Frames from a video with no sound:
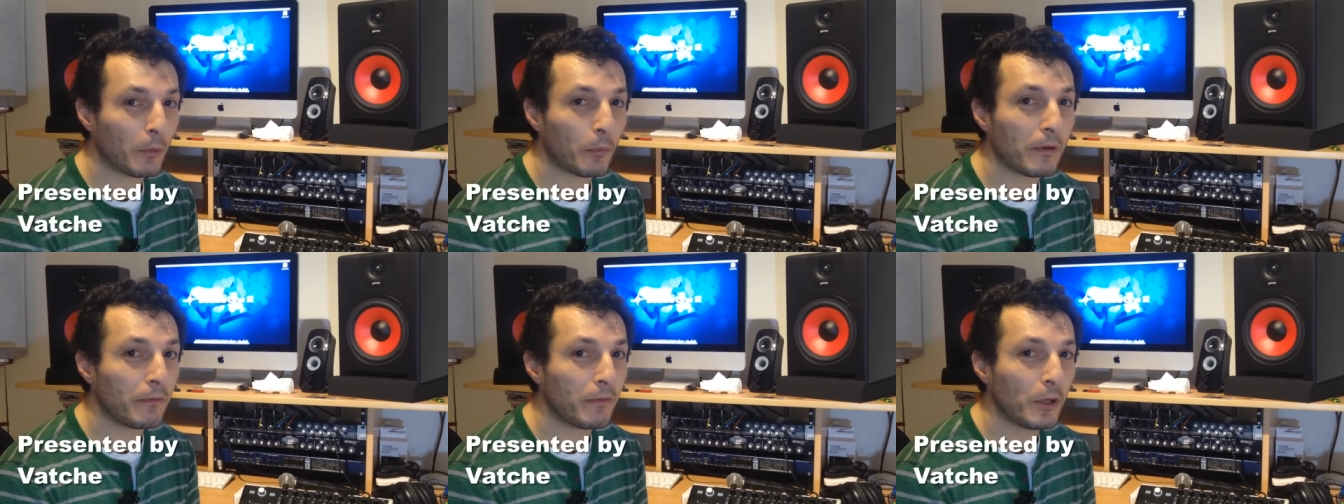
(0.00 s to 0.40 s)

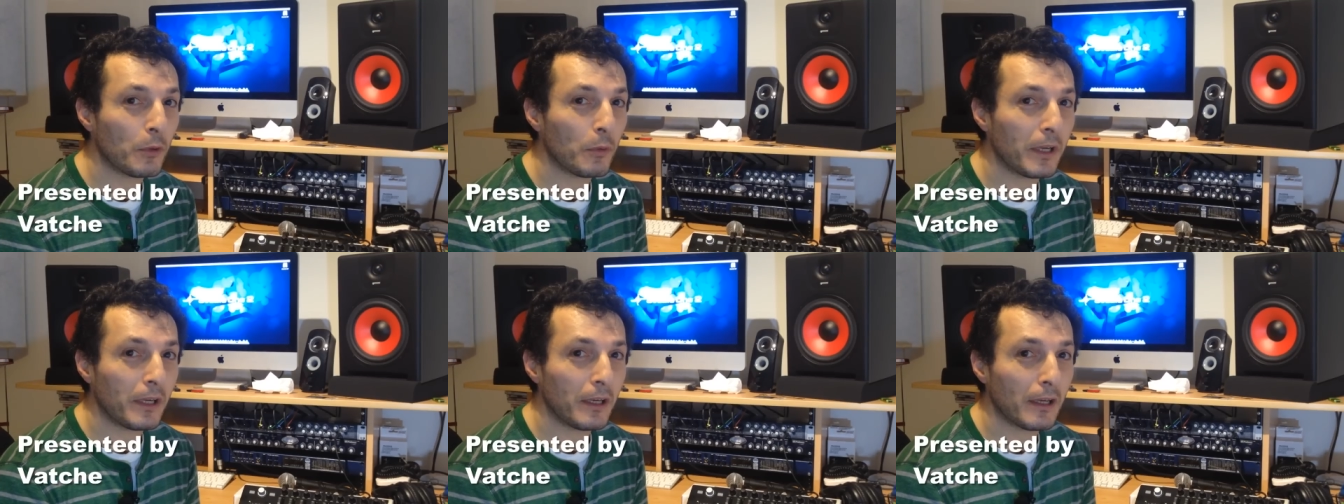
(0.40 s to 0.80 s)

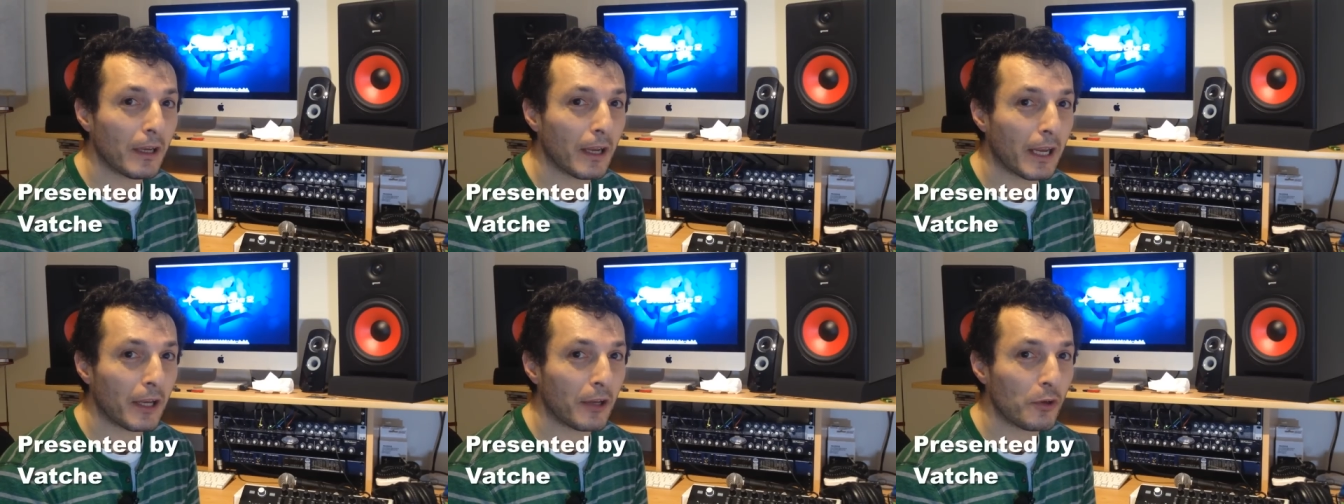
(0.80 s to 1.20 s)
reviewing
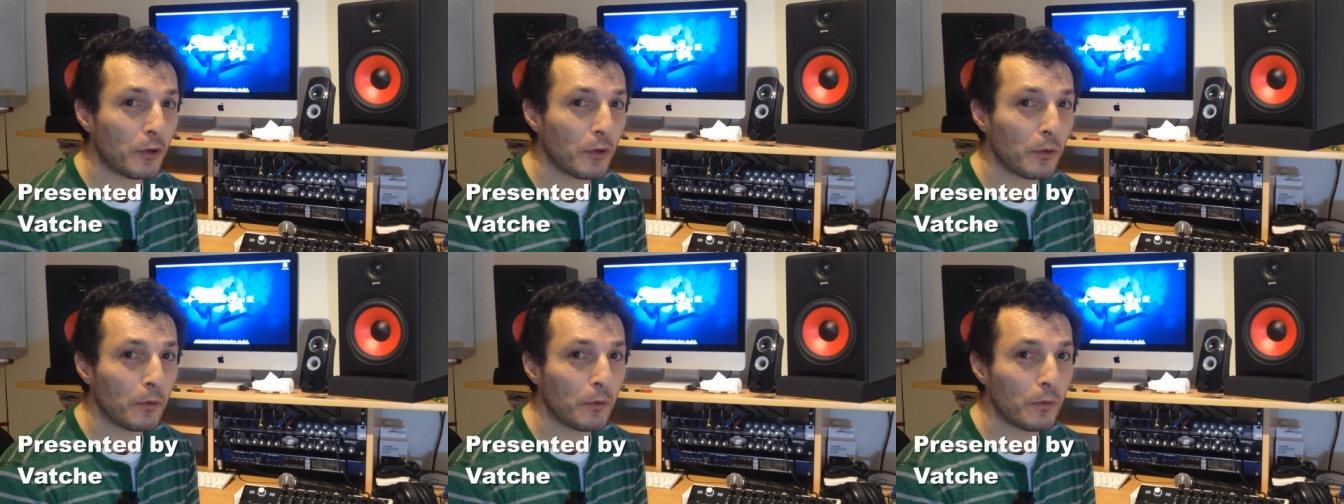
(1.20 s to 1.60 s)
a
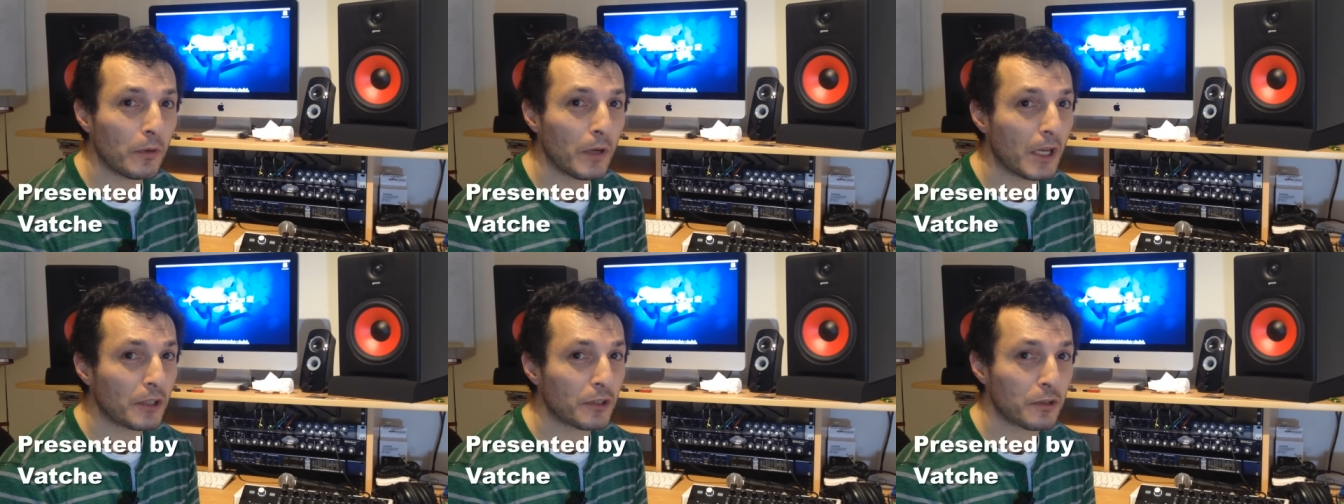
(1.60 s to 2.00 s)
new
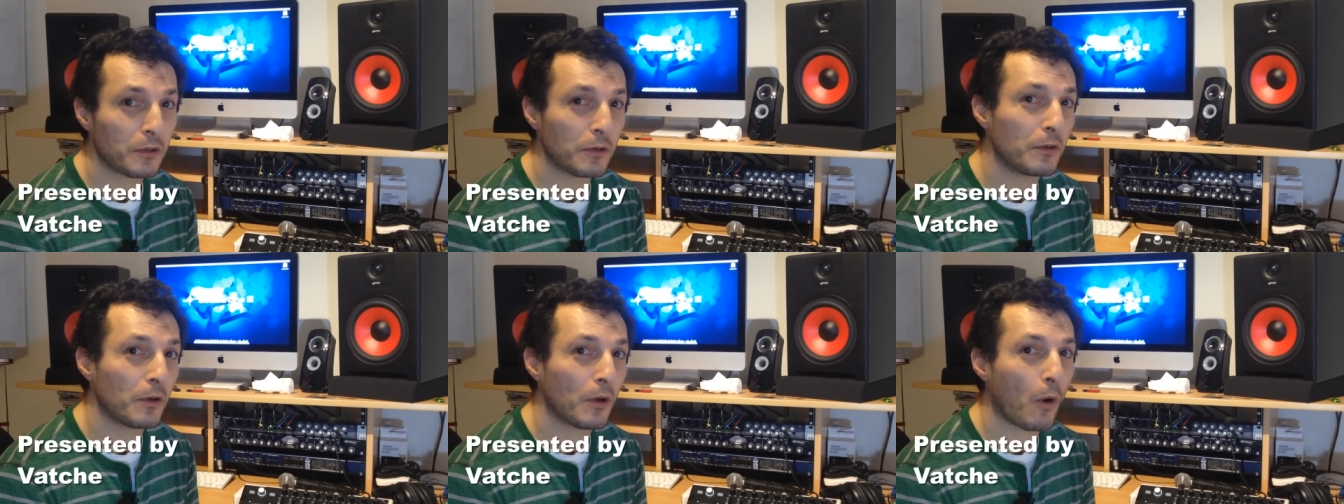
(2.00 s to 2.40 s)

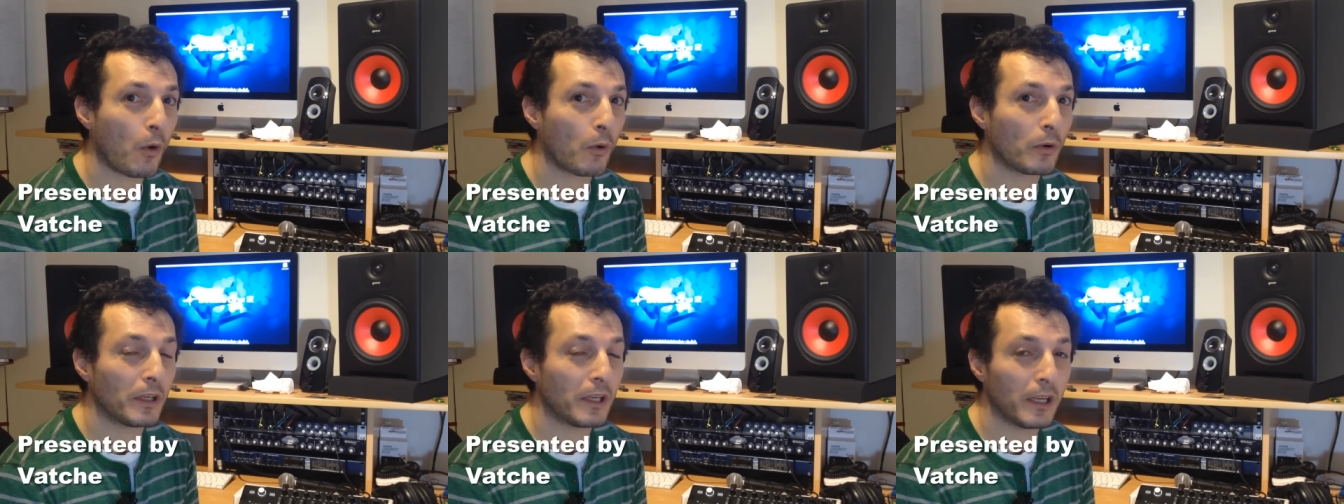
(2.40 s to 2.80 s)

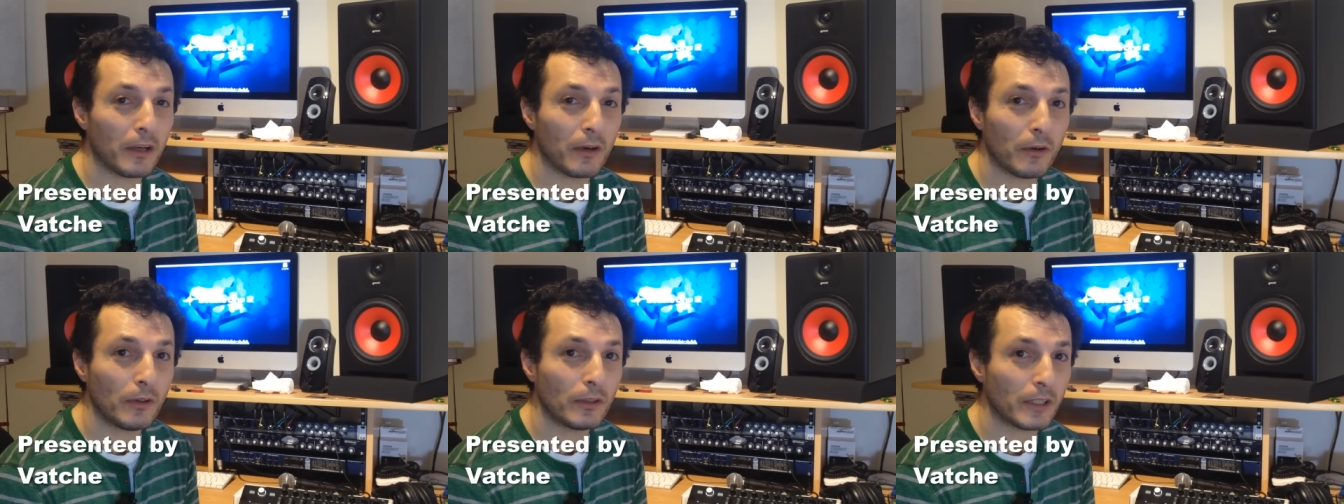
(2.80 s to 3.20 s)
studio
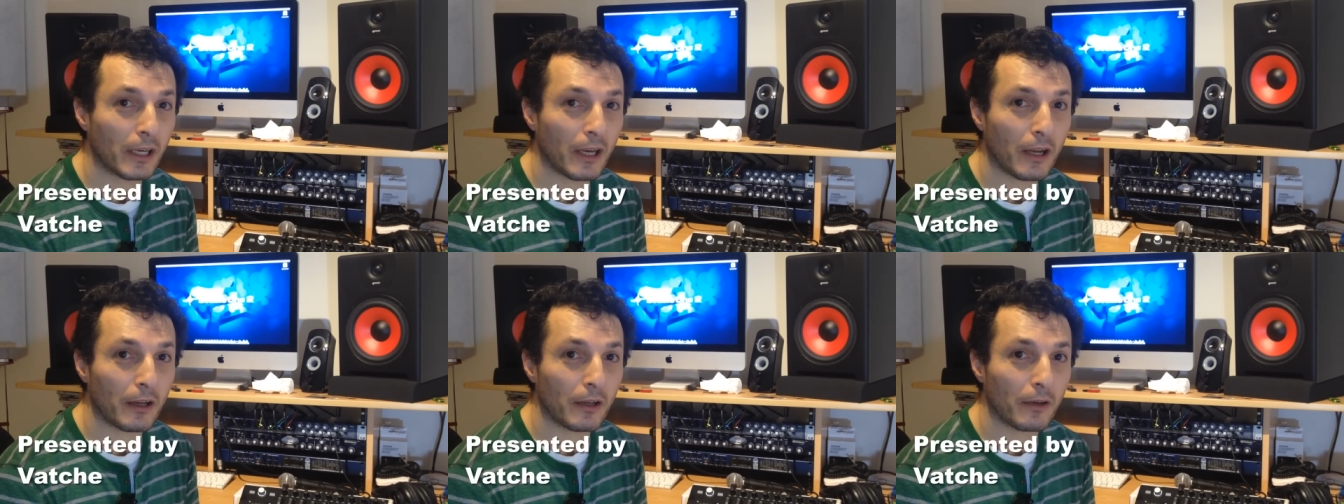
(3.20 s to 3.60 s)
gear that
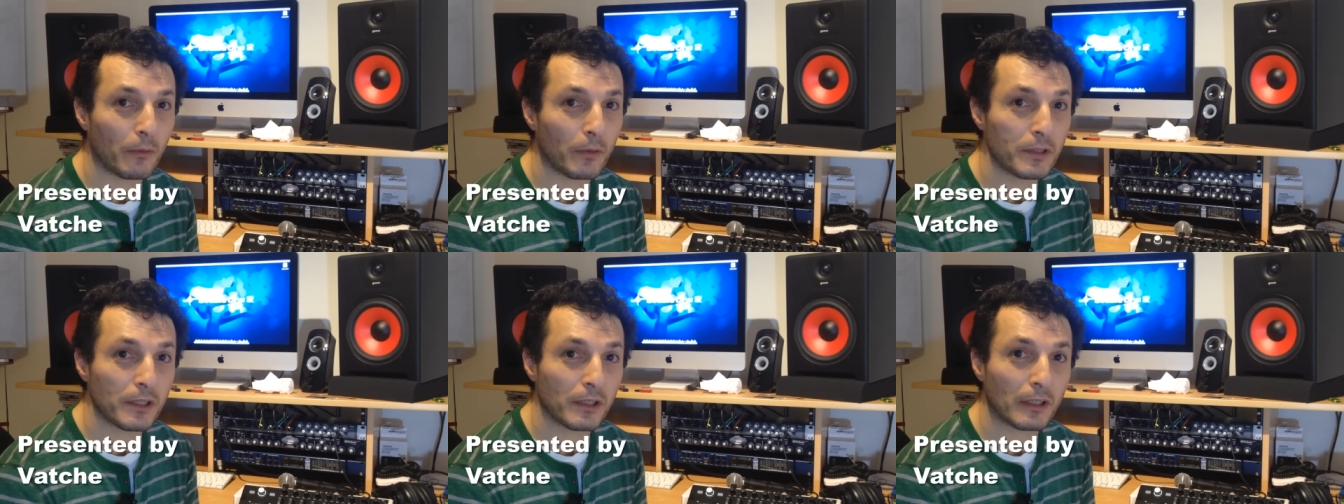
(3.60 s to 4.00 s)
I
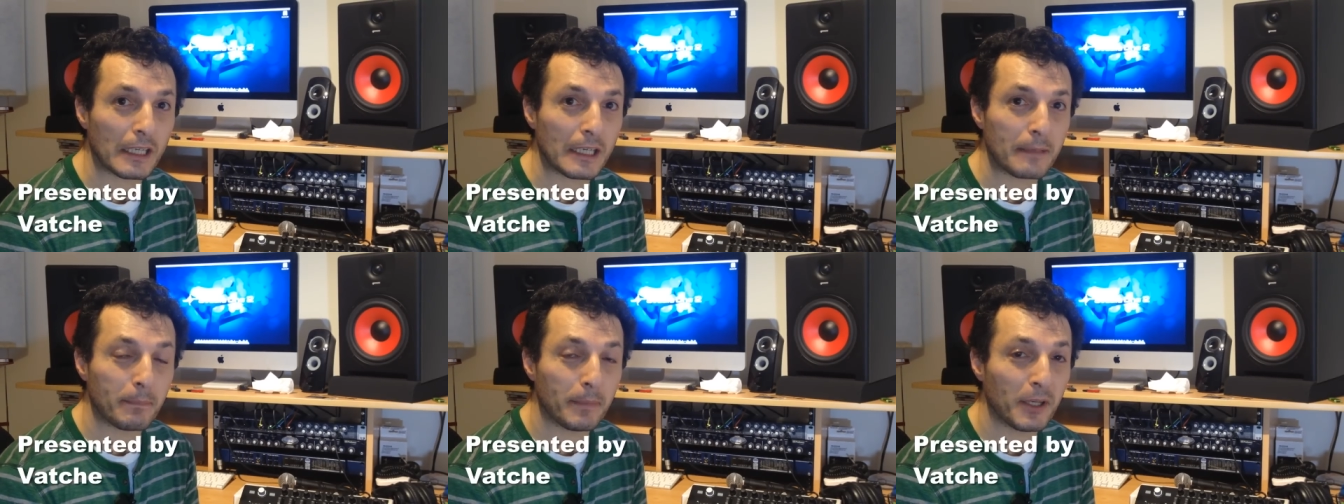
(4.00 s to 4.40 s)

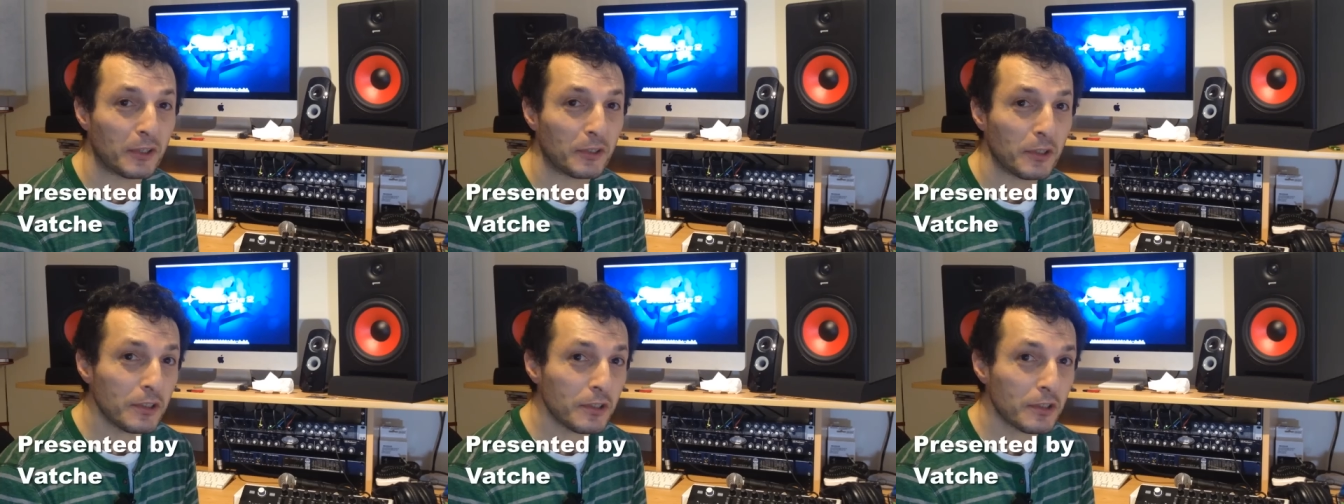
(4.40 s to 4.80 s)
recently
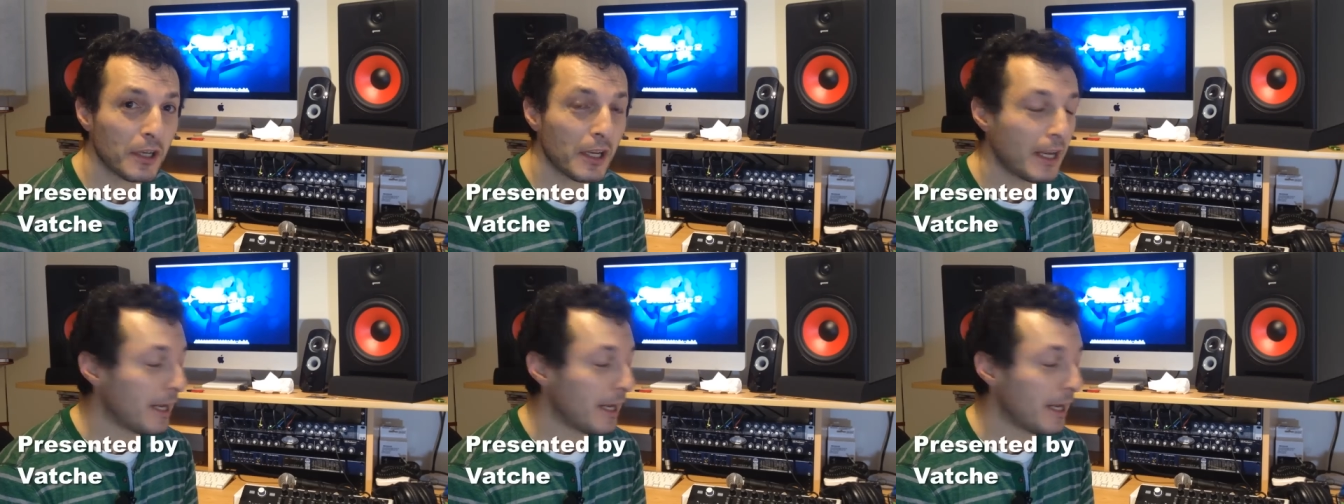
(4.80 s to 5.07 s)
purchased,